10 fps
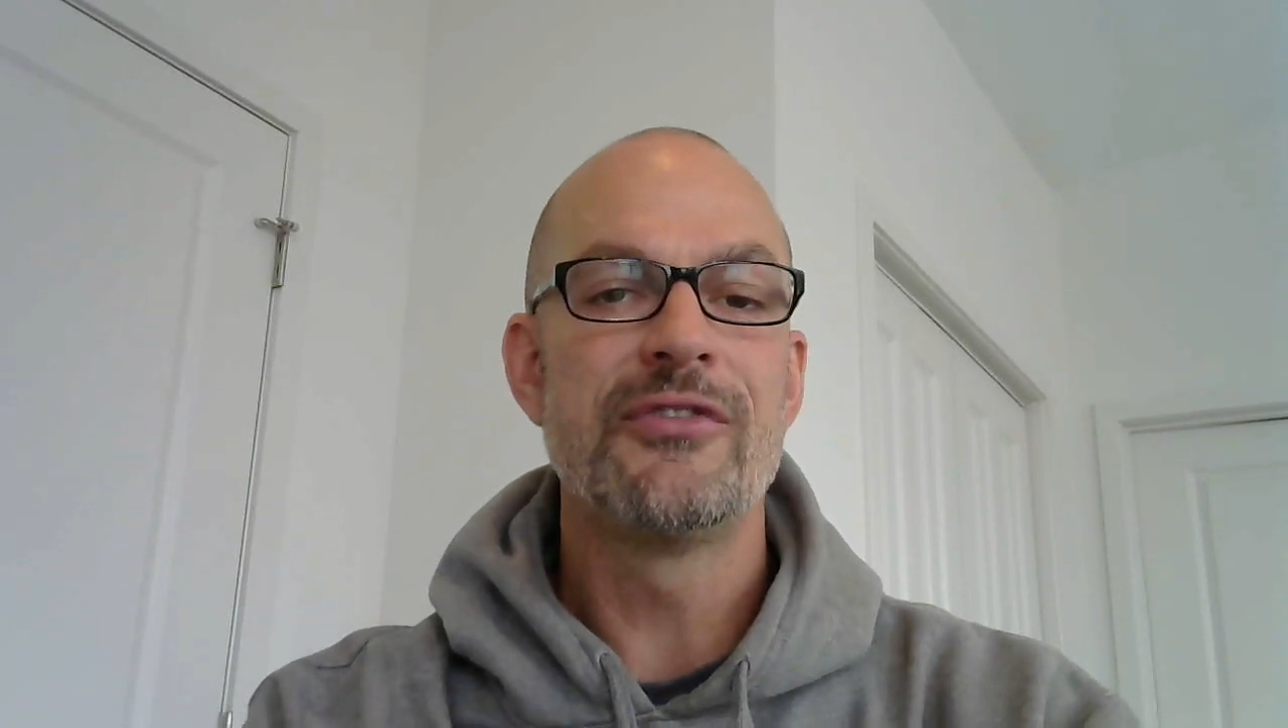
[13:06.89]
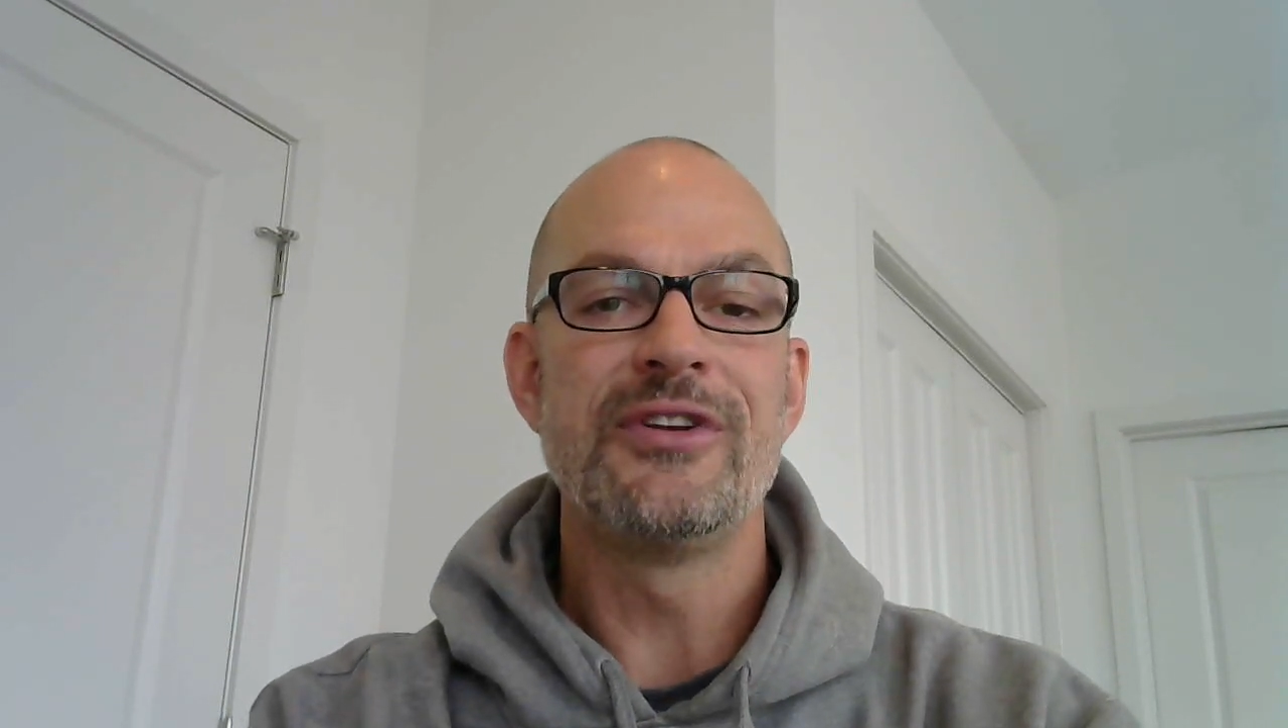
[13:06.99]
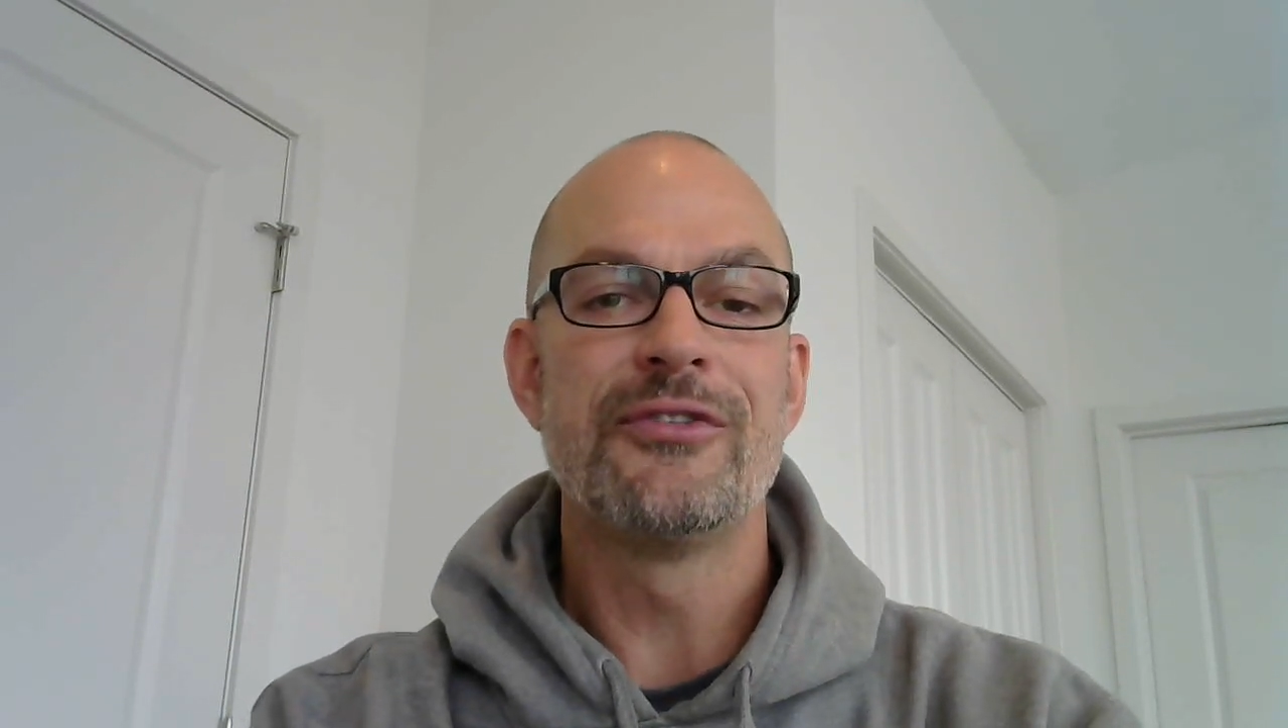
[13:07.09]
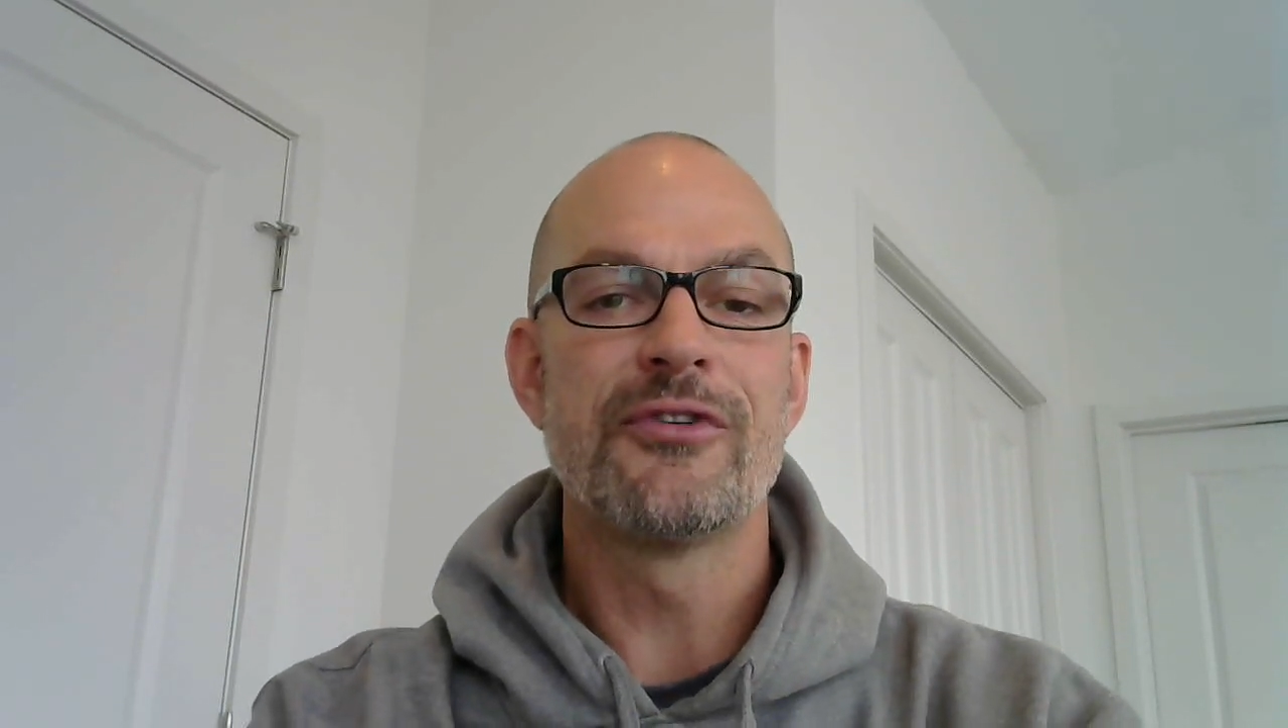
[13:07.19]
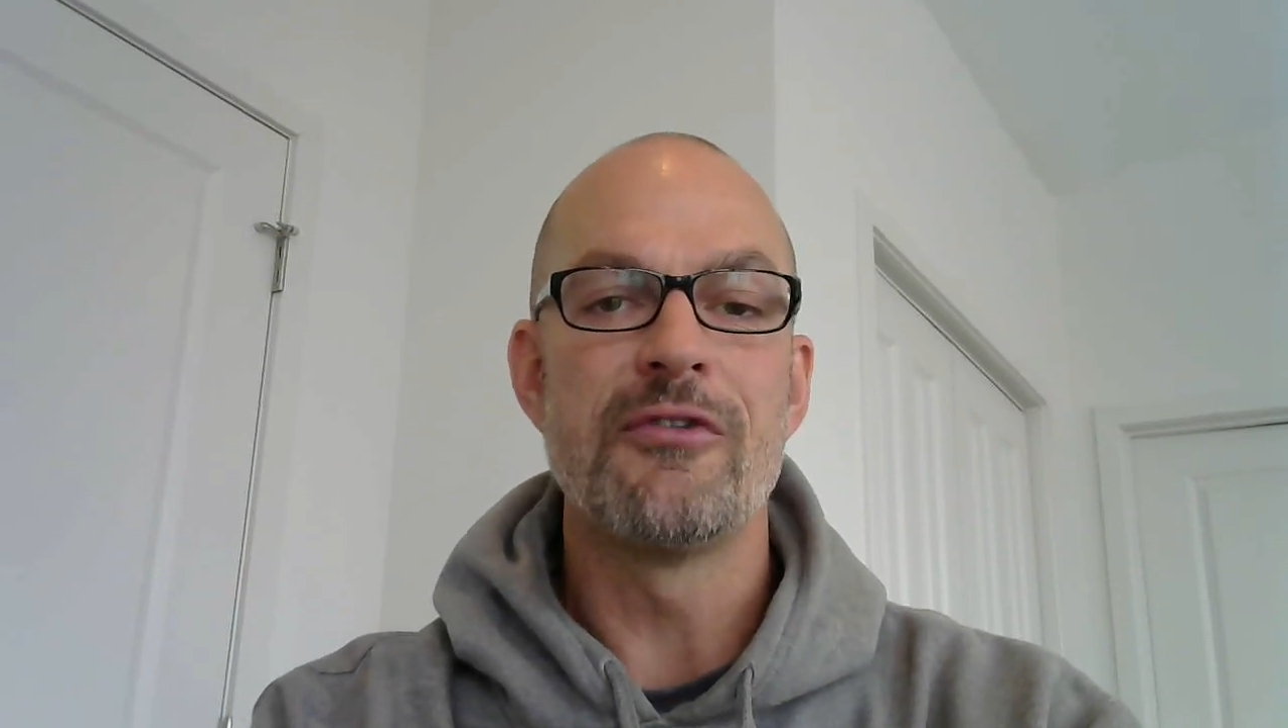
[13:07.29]
us
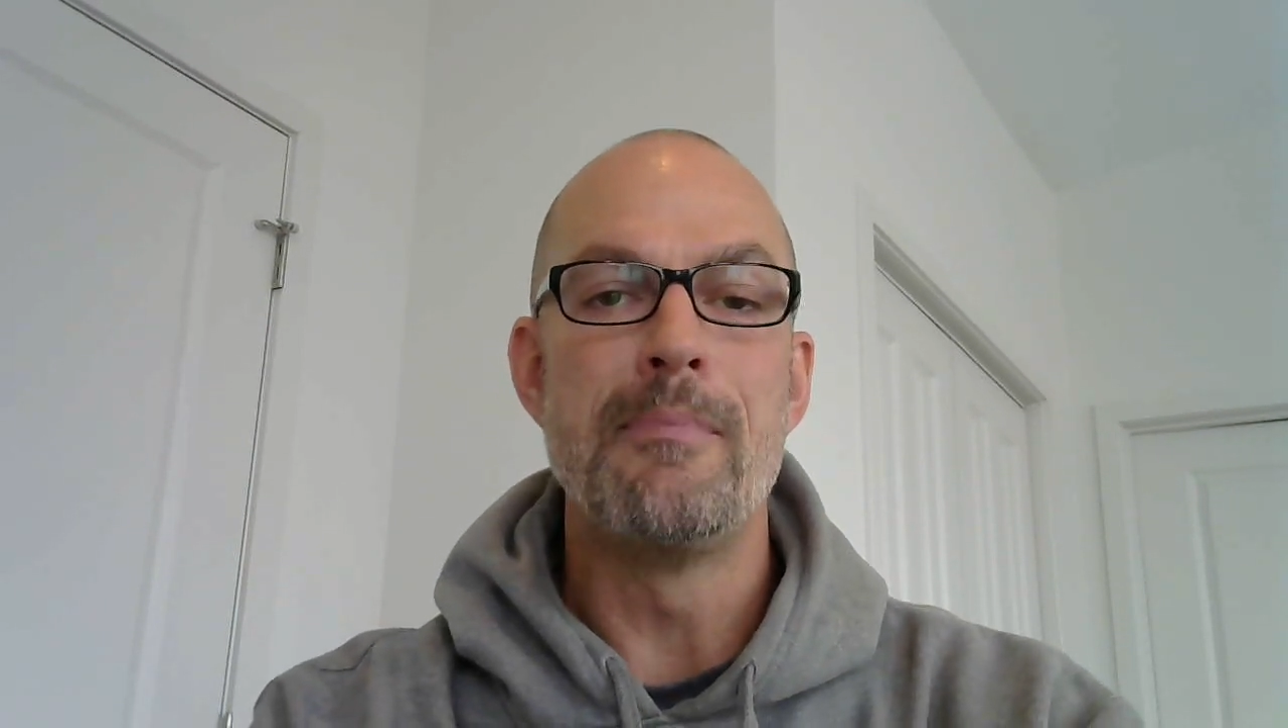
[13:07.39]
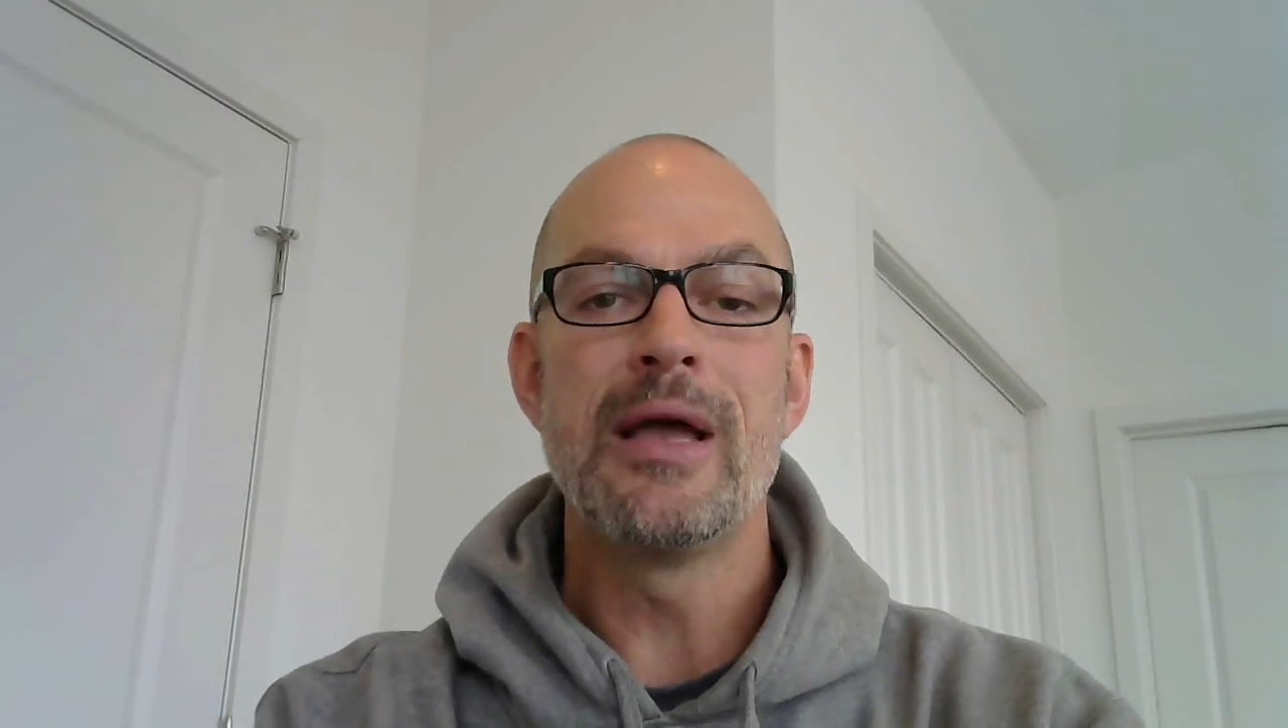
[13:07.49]
any sort of